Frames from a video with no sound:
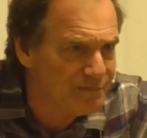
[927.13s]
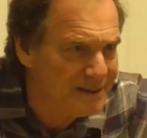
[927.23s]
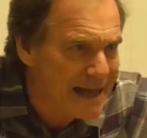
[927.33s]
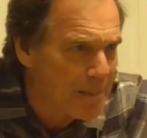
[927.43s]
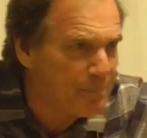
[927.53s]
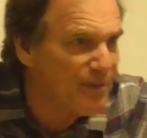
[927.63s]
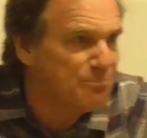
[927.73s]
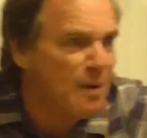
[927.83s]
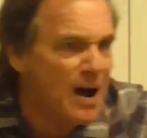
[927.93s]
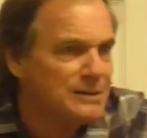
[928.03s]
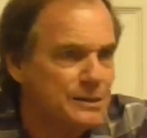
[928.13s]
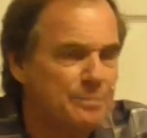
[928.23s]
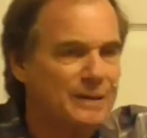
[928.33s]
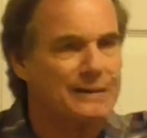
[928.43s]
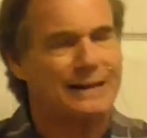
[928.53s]
of depth of
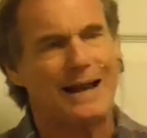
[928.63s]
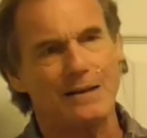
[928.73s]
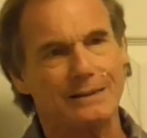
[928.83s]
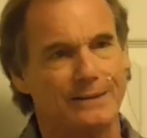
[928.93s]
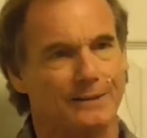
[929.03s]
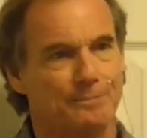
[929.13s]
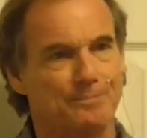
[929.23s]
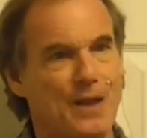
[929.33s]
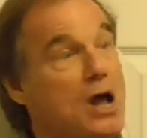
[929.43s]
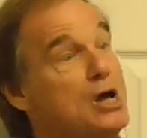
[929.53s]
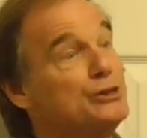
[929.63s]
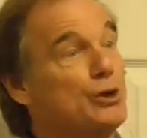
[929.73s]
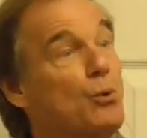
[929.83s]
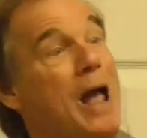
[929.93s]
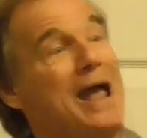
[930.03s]
possibility out there. So